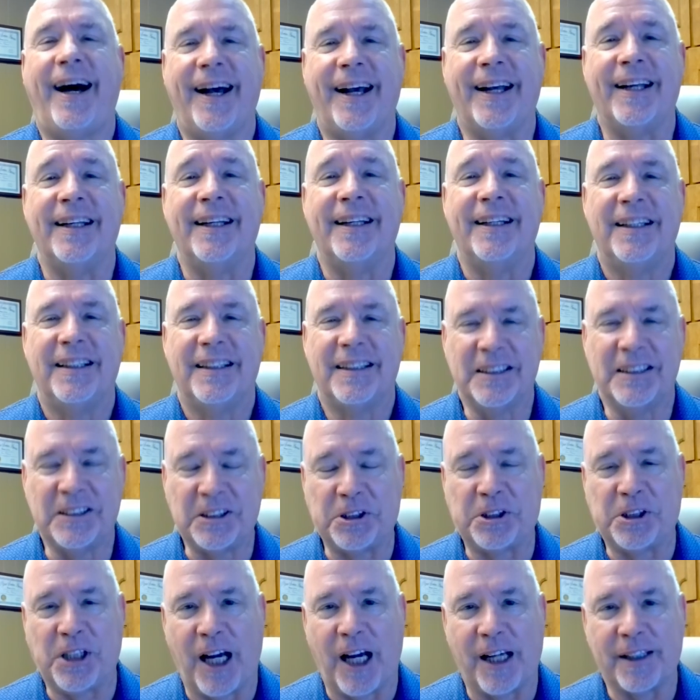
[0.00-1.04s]
Hi, this
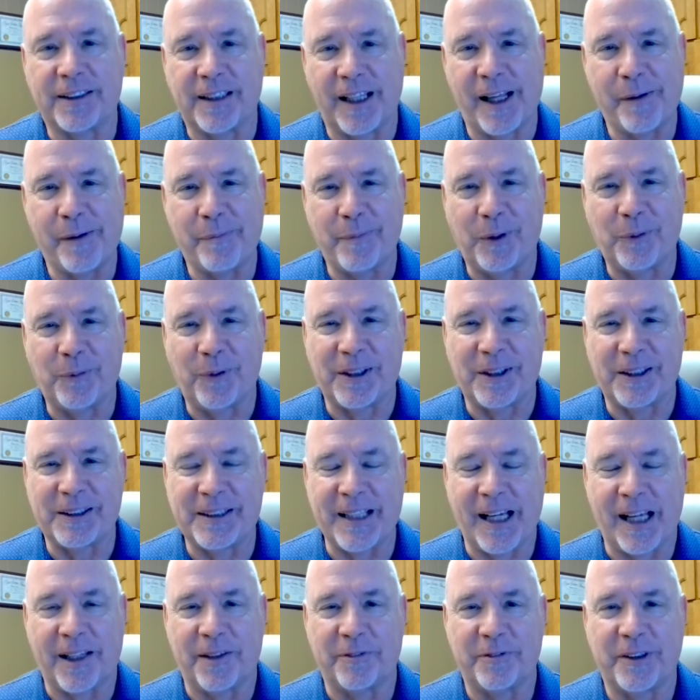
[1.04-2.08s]
is John Claman with
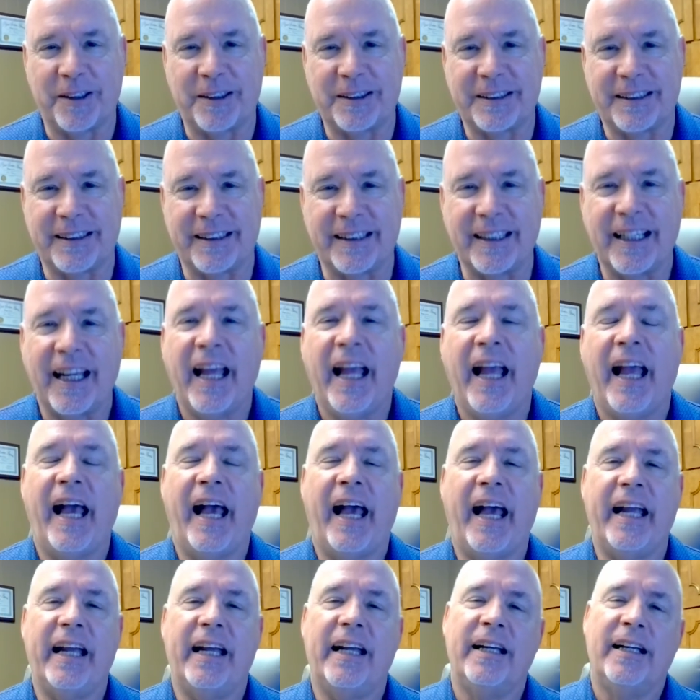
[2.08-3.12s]
IntelliFinishing.
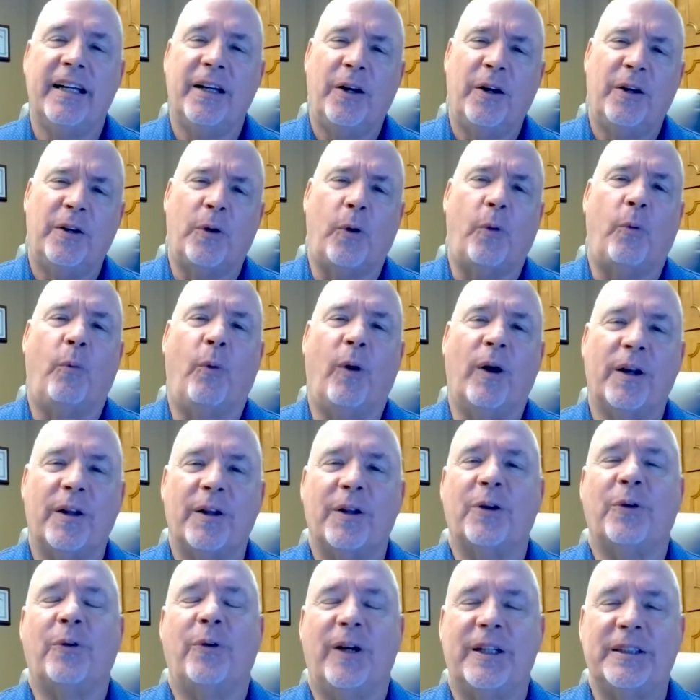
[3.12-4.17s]
Hey, one of
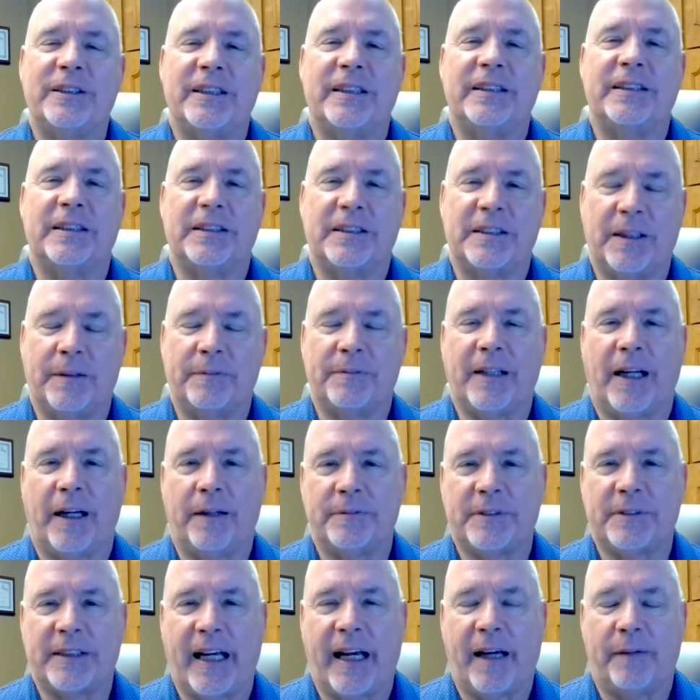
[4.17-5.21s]
the questions that
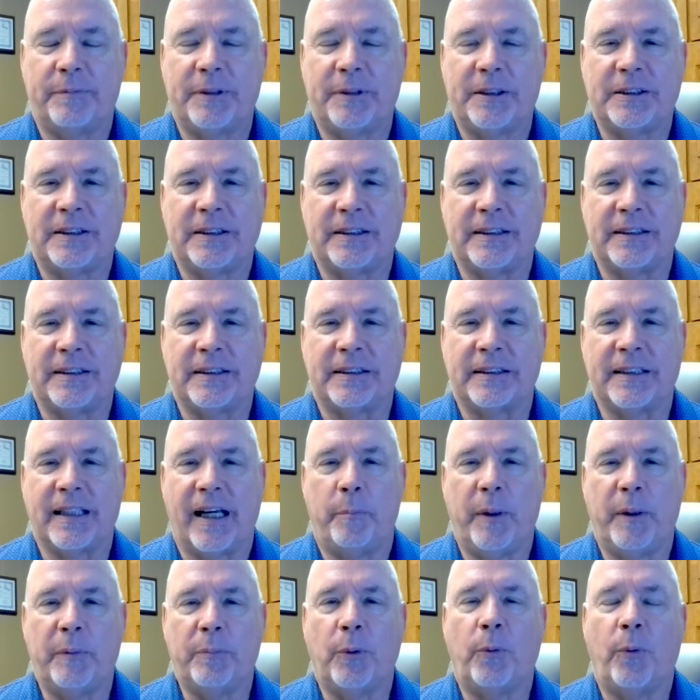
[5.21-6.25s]
sometimes happens is
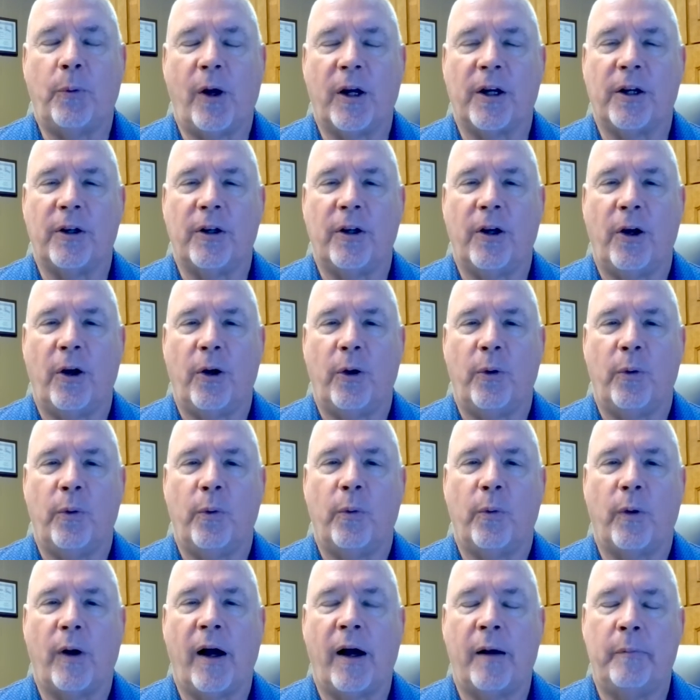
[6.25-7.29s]
people want to
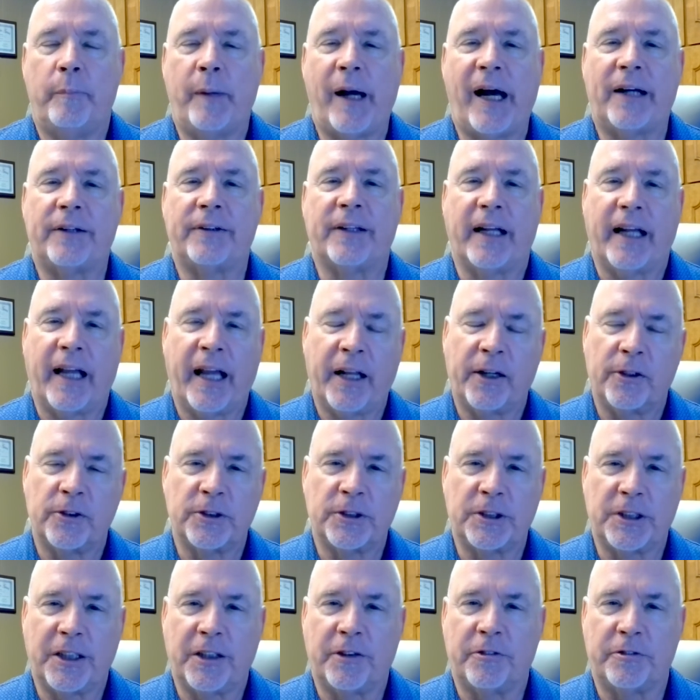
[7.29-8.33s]
know about the
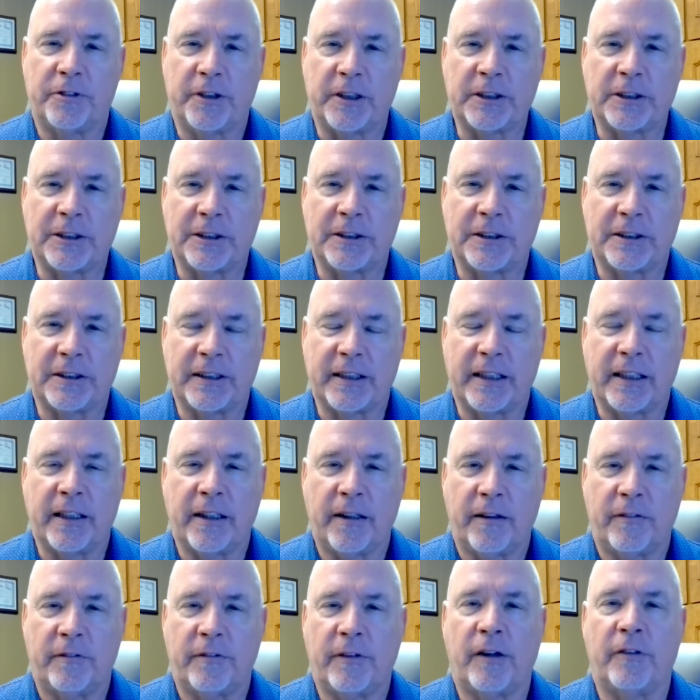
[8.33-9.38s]
energy efficiency
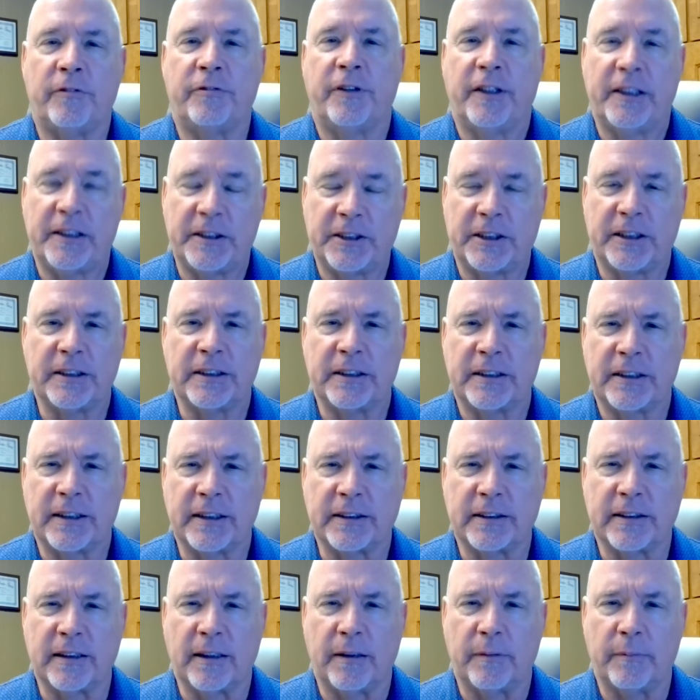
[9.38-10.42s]
of a finishing
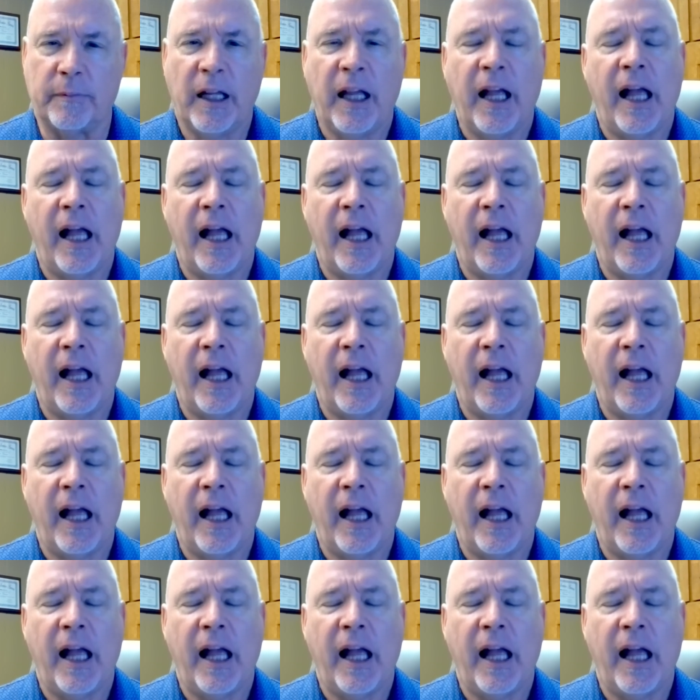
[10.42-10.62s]
system.